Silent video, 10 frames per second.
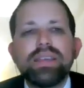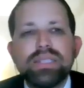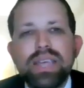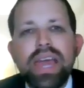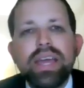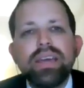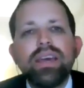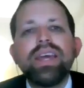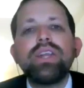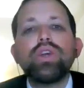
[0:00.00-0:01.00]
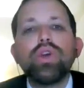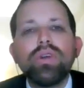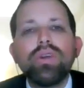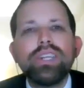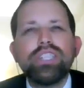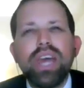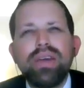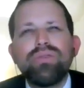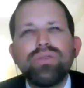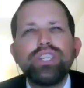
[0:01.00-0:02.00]
saying, encourage
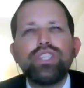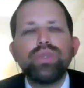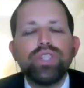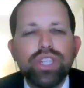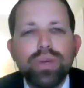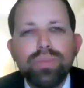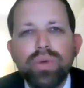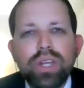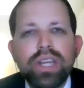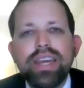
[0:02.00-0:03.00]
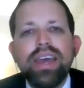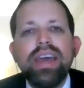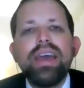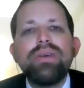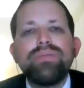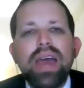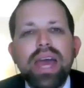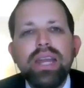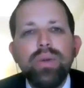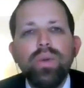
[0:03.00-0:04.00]
every Jewish community. If
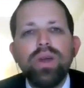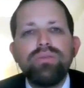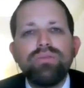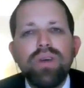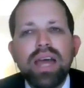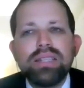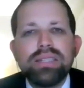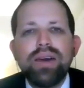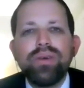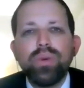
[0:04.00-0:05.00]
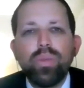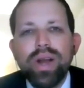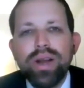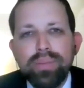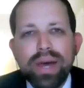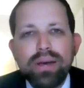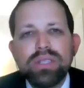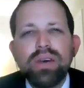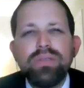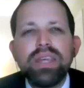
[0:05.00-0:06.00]
anyone finds out the
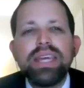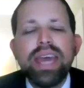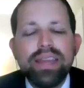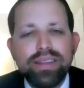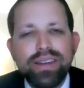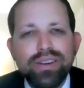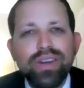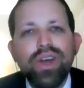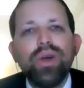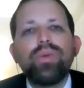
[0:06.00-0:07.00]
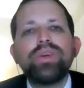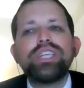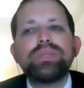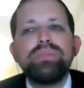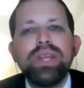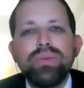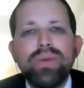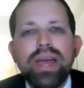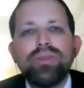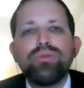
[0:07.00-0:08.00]
whereabouts of the Keter, which has been
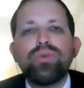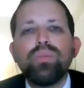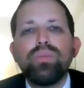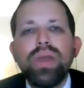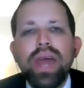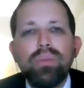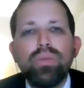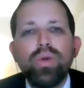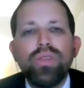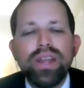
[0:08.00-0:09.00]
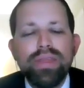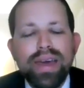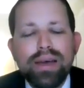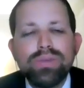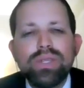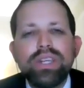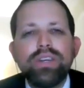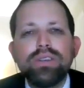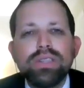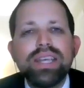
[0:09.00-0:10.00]
around for now more than 1,000
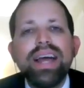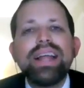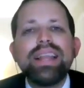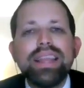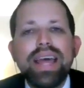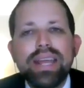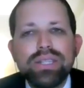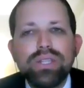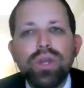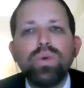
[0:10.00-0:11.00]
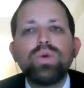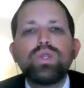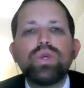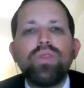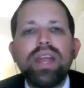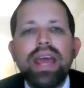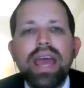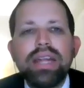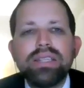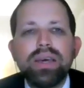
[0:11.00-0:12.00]
years, let us know so that it
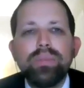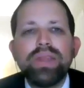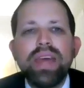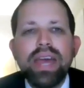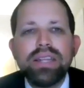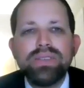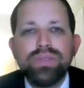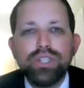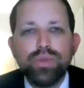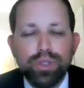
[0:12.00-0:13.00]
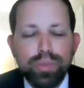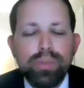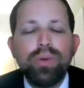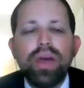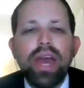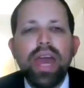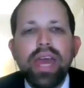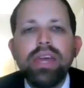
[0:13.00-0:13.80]
ends up in the hands of the Jewish people,